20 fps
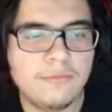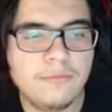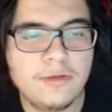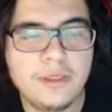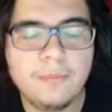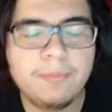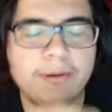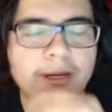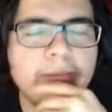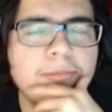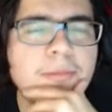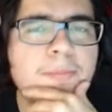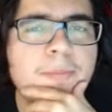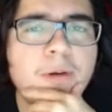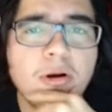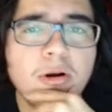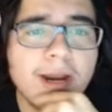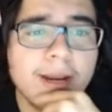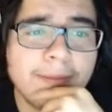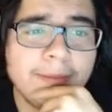When you bring up the
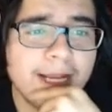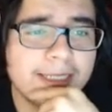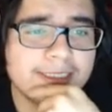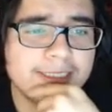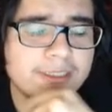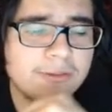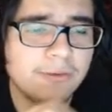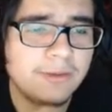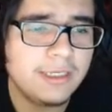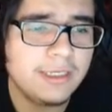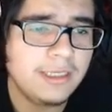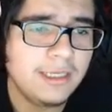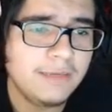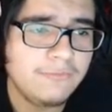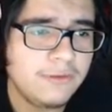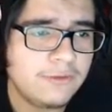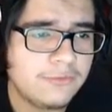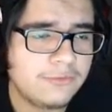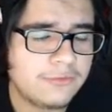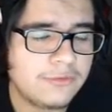program, guys, it's going to give
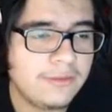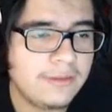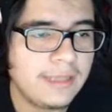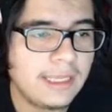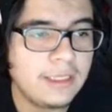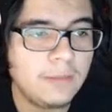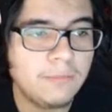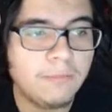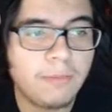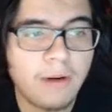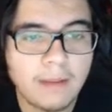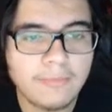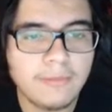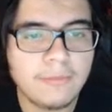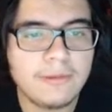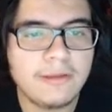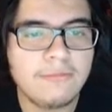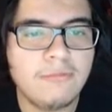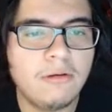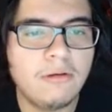you a screen that you
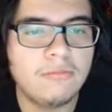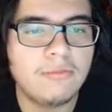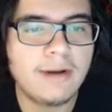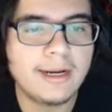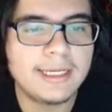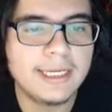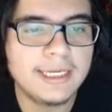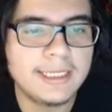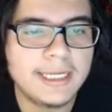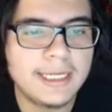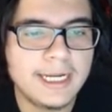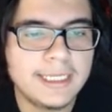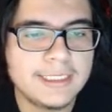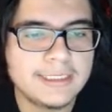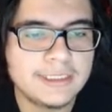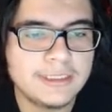probably won't recognize,